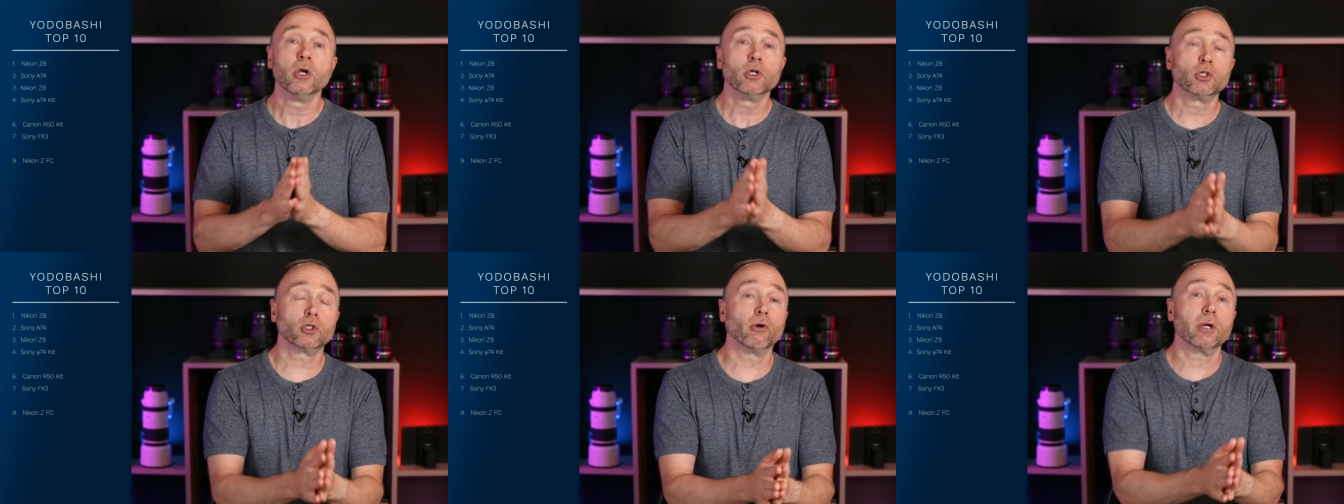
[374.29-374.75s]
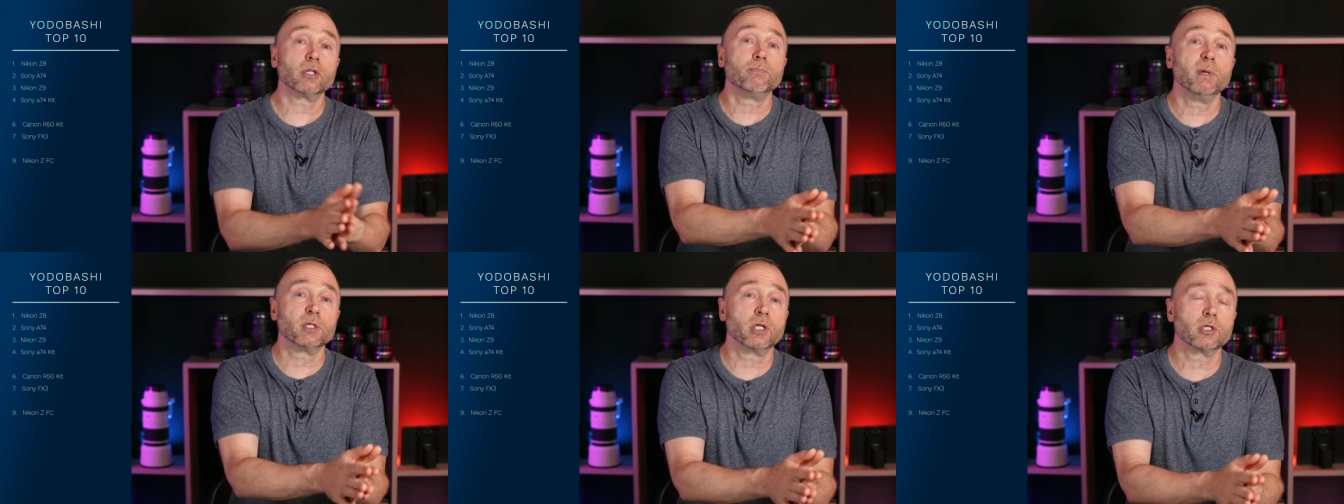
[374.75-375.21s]
Sure, it's
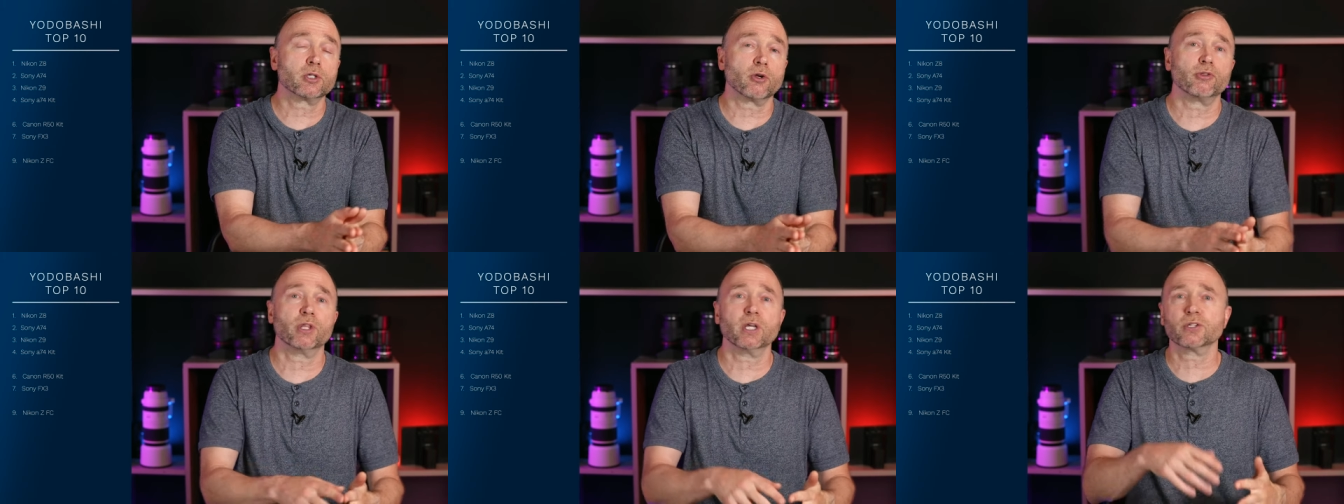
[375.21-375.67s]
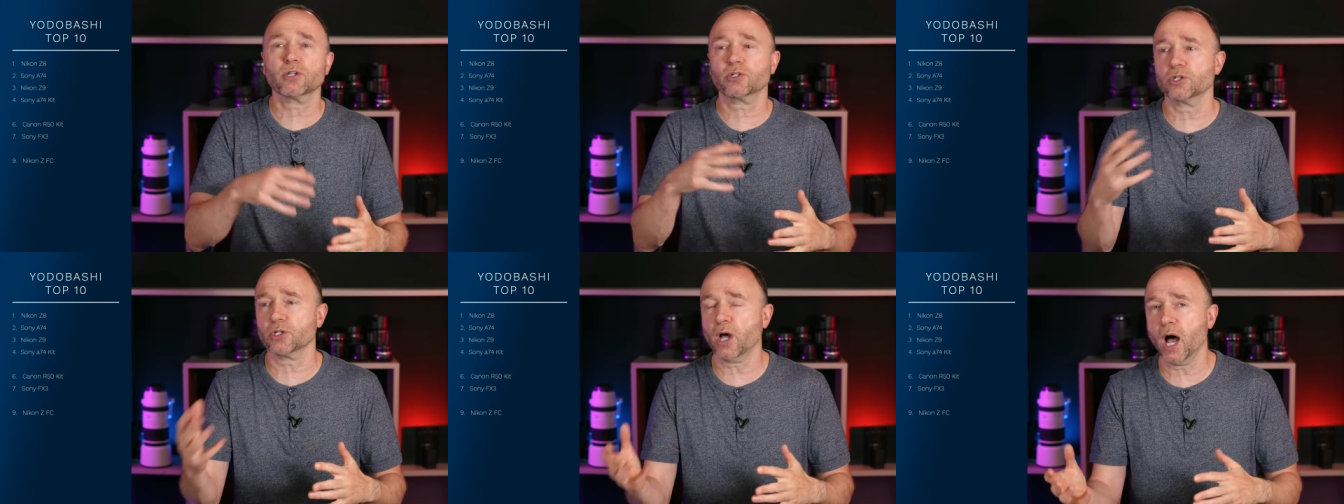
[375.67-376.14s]
missing certain things
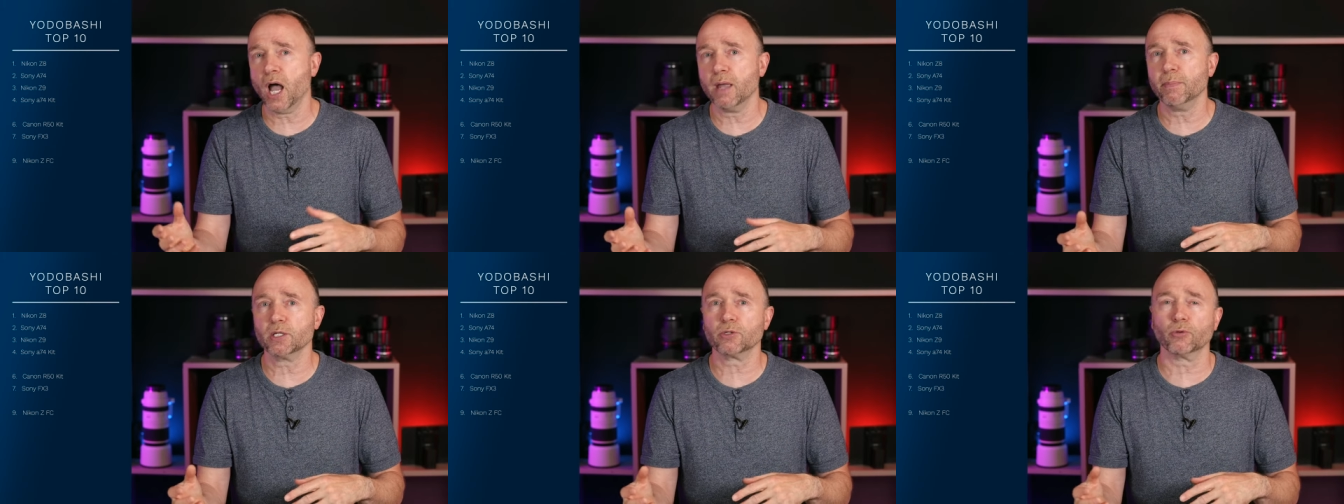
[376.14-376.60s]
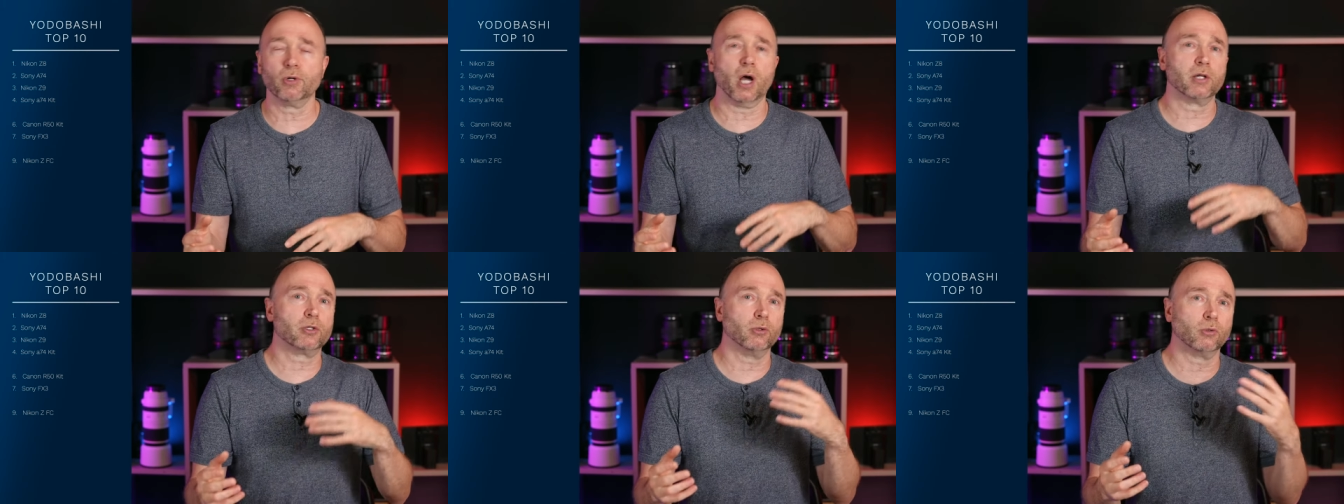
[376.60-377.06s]
such as I B I S or
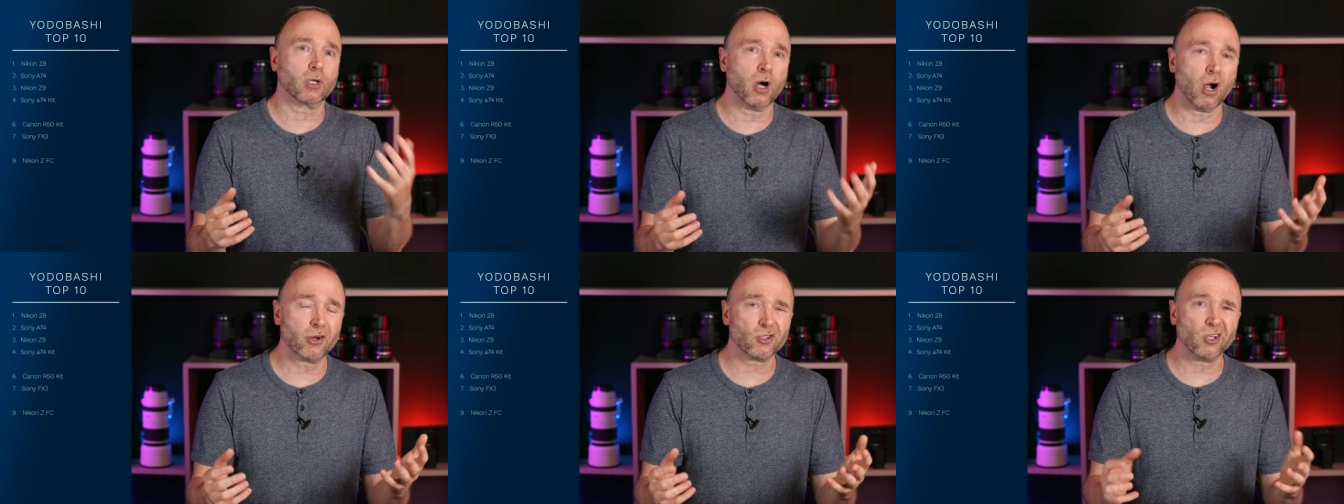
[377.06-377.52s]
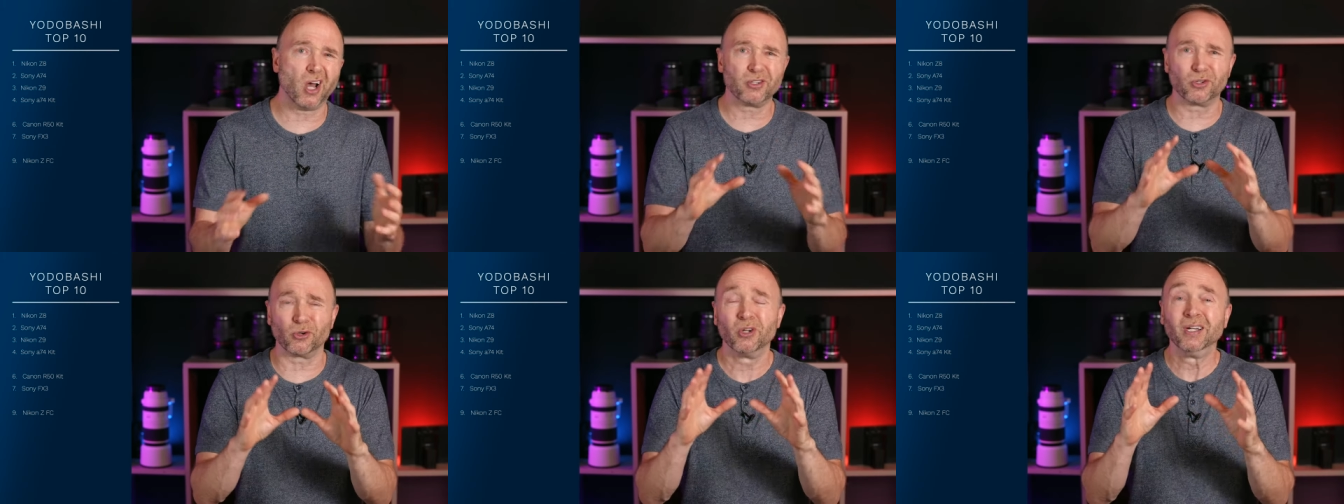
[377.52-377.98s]
not dual card
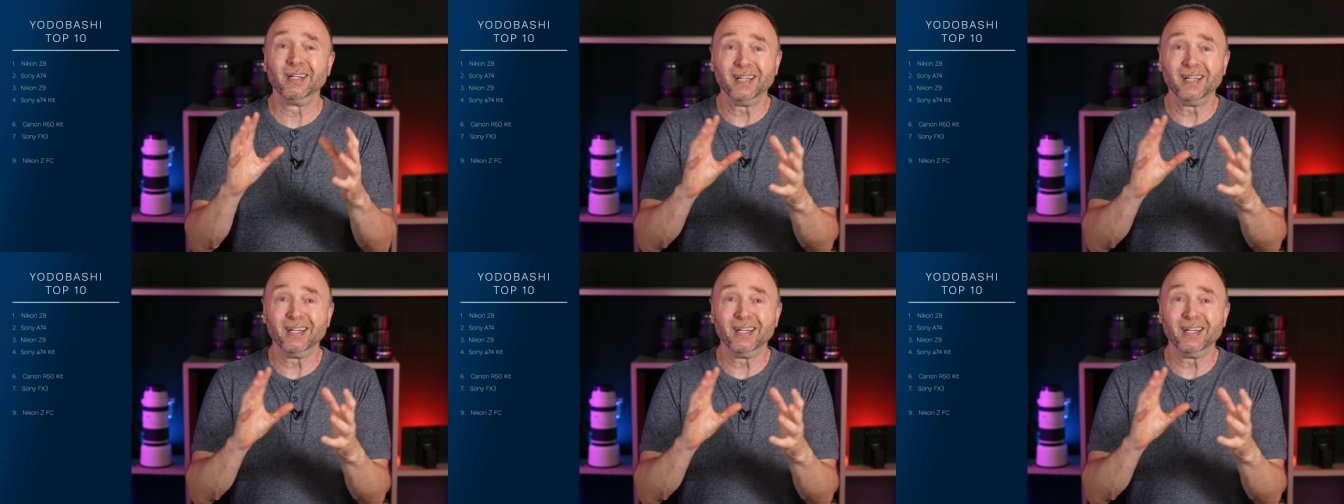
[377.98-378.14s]
slots or